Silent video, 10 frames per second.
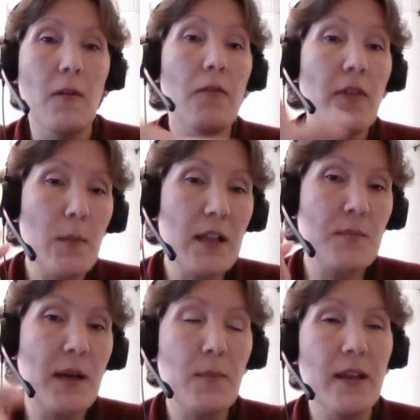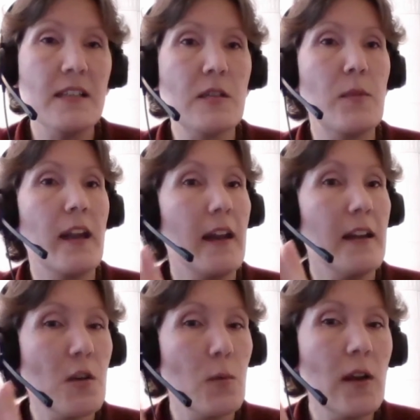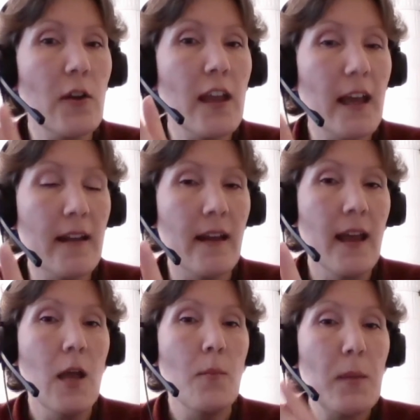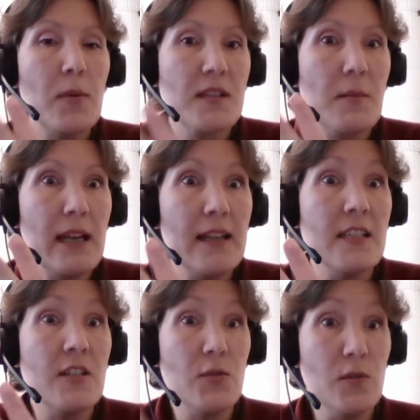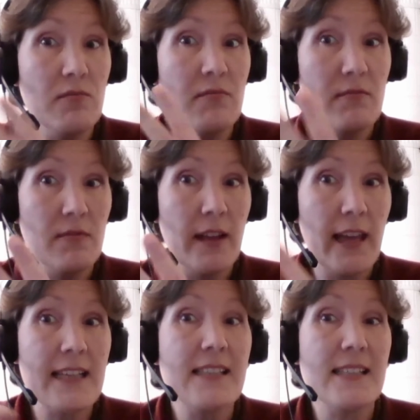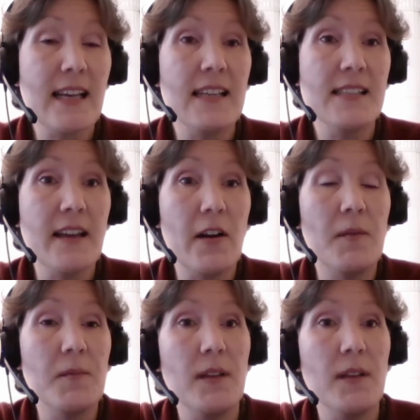females might be discriminated. So we're looking at people's ability to exercise their